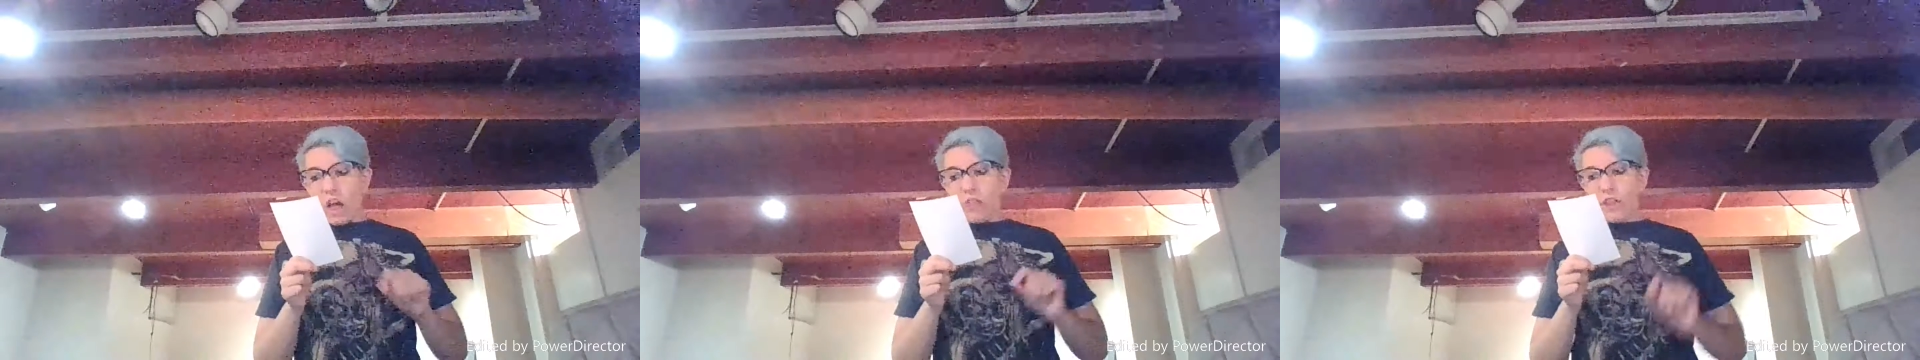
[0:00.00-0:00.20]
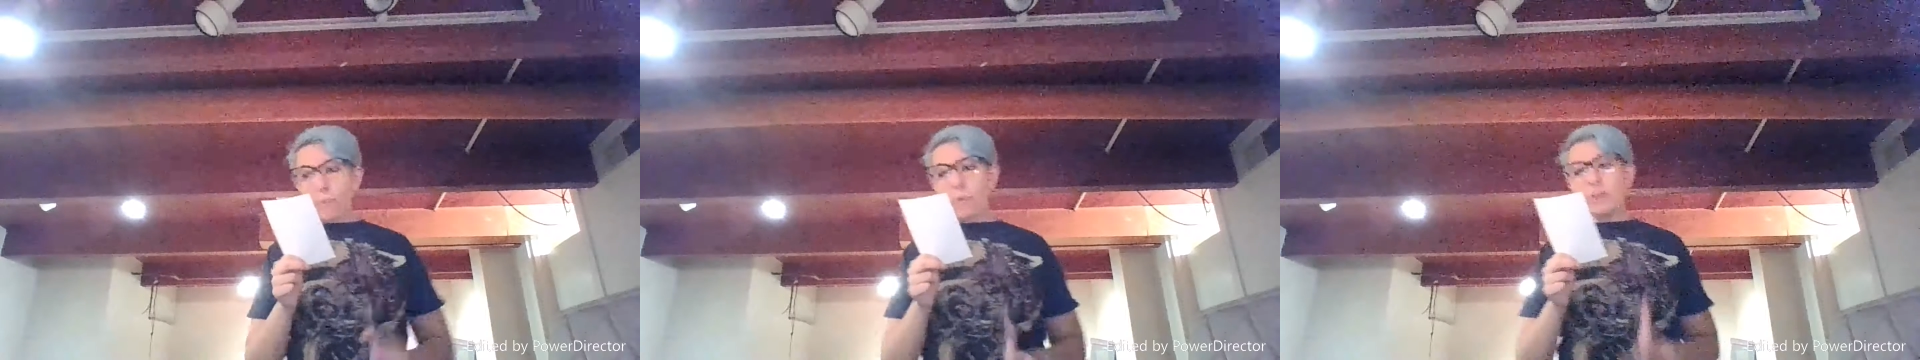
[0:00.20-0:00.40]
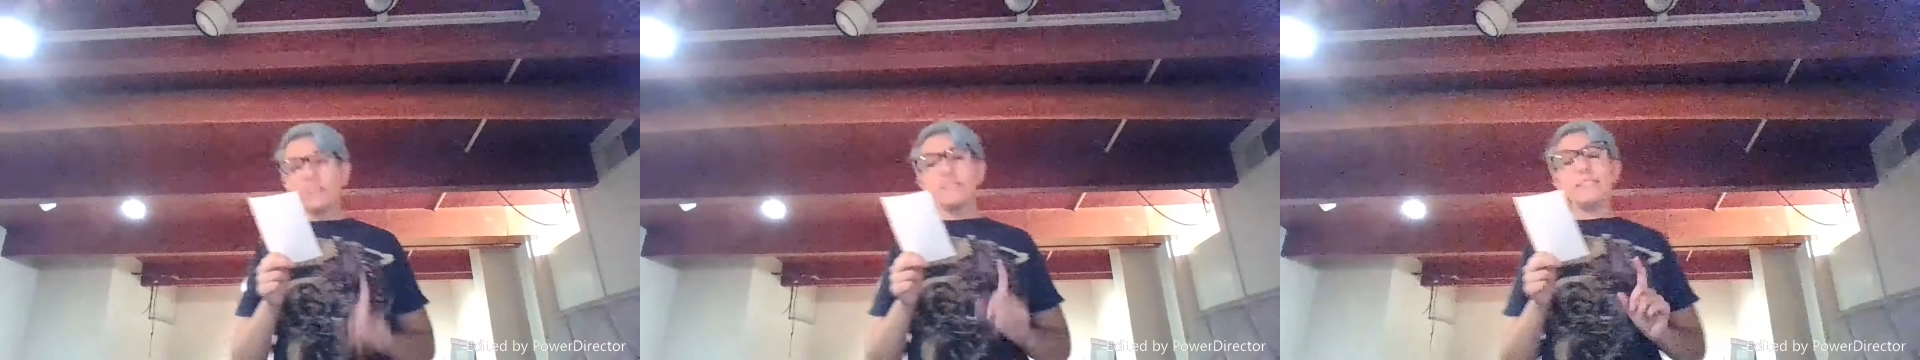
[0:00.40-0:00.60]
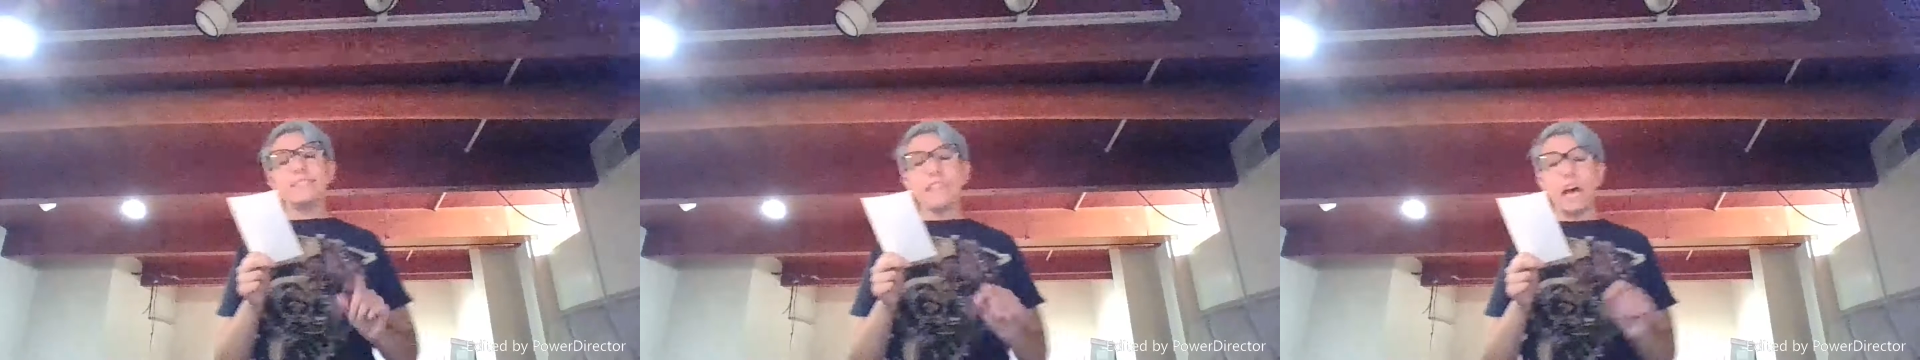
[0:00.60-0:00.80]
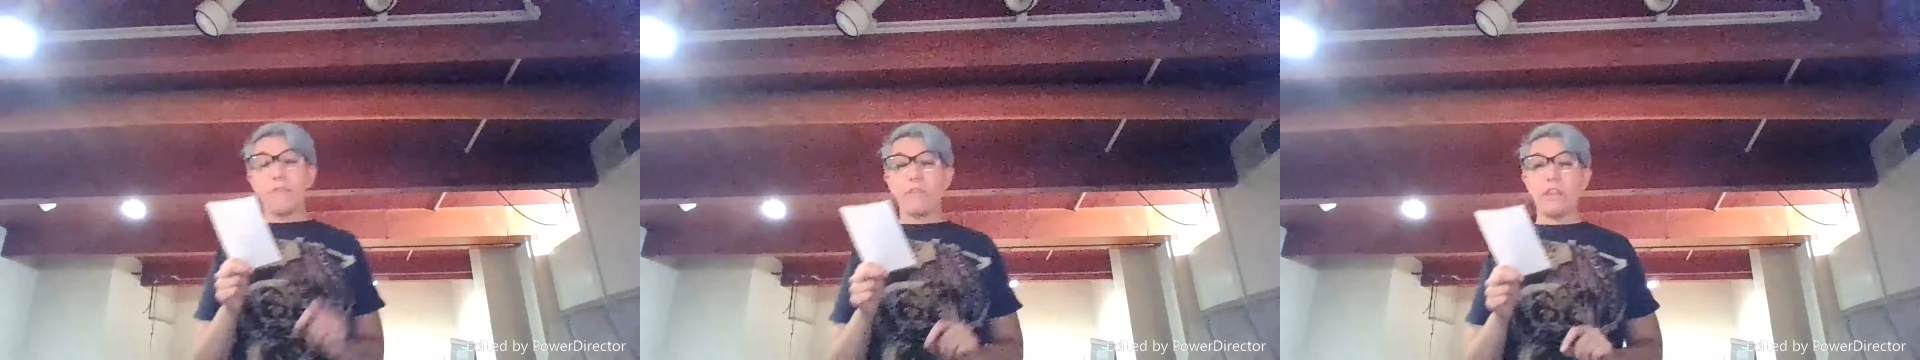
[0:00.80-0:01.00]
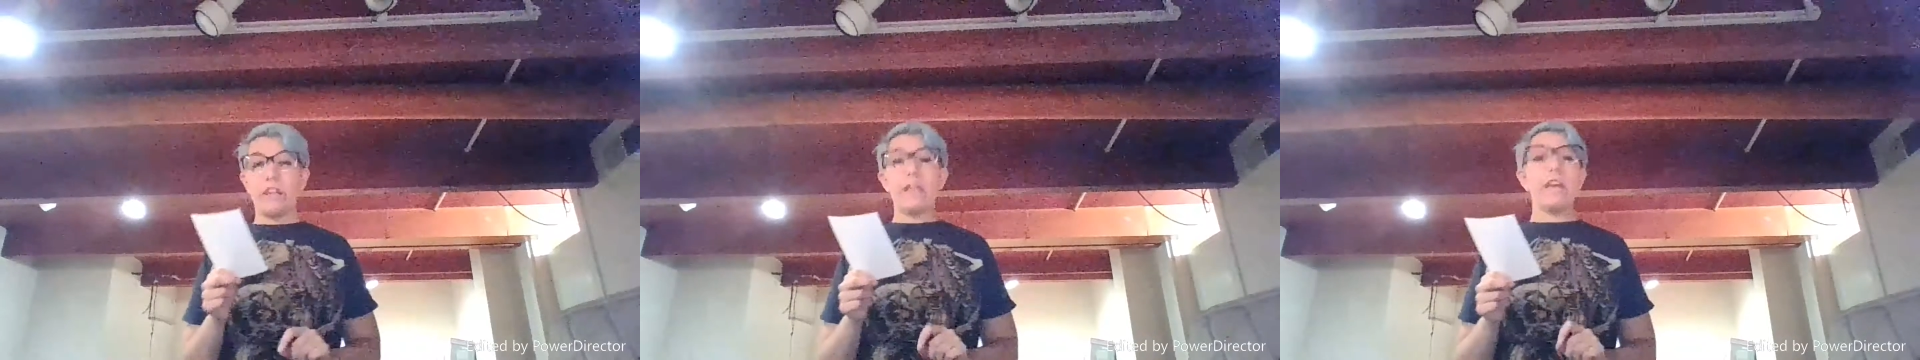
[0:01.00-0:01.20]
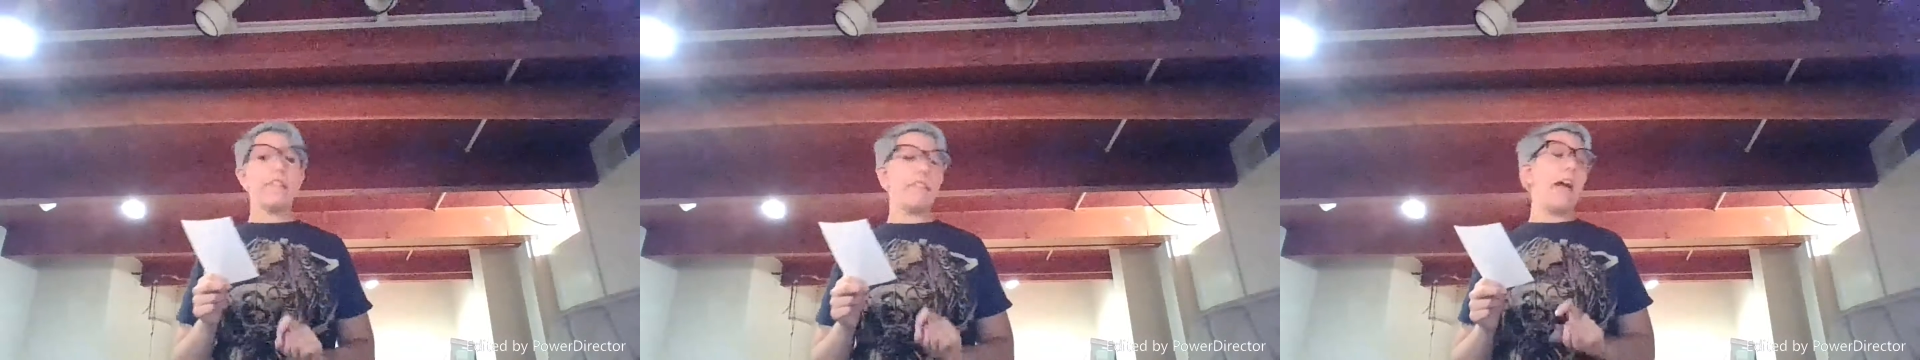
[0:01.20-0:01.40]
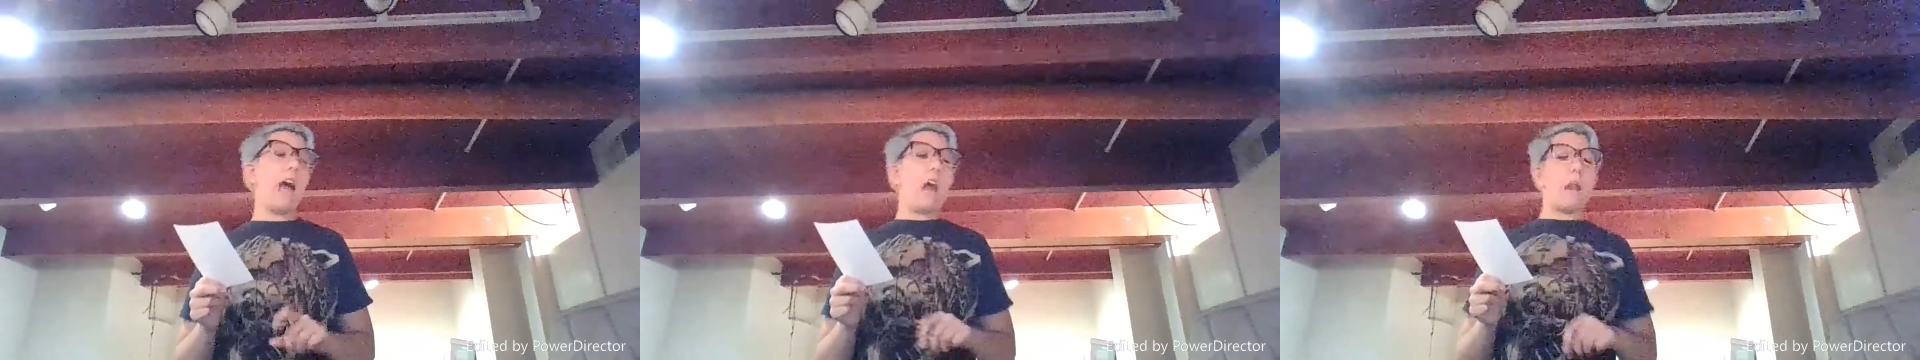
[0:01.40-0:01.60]
They're most definitely in
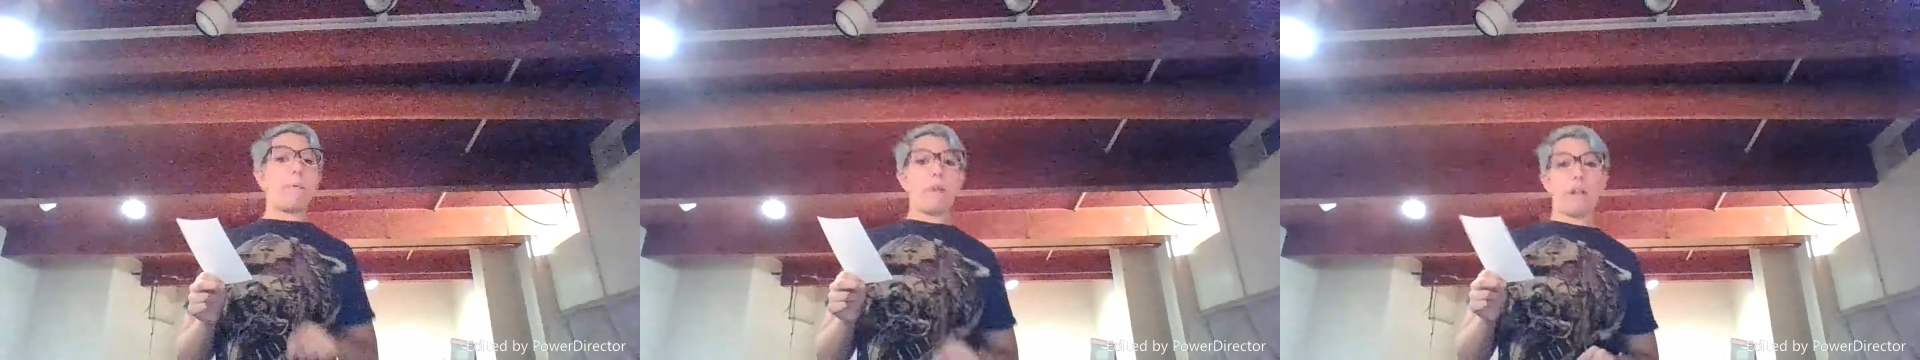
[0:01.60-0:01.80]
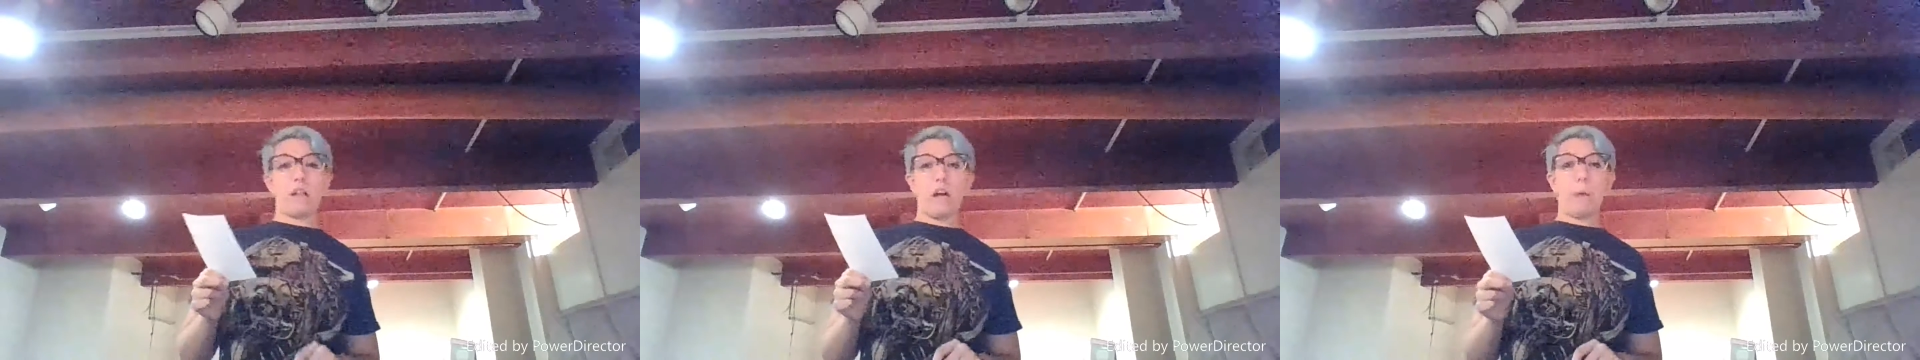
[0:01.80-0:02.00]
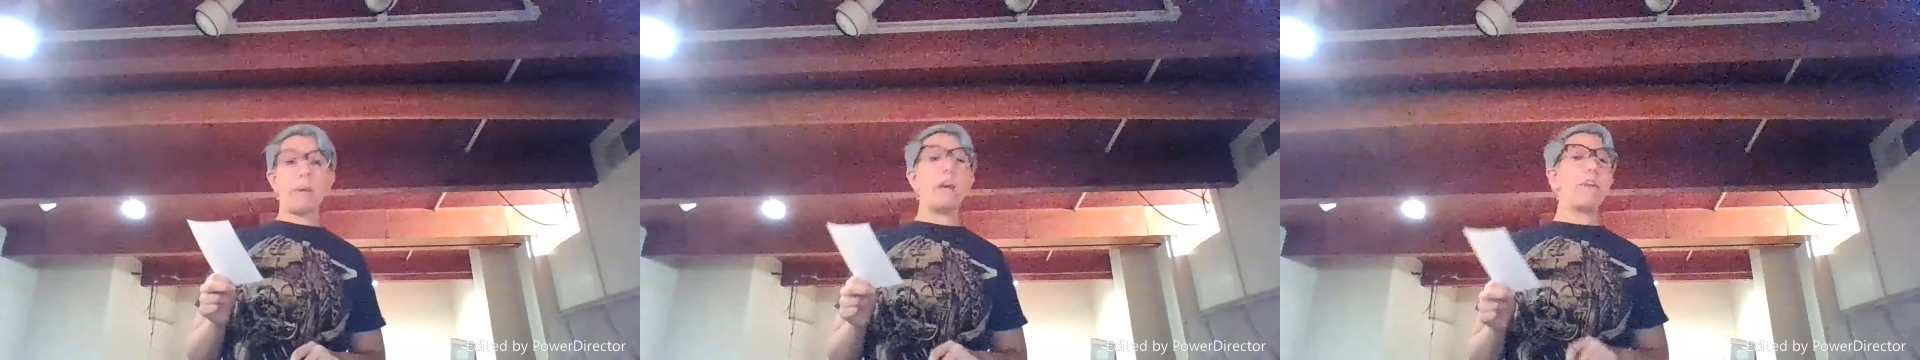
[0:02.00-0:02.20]
the anime club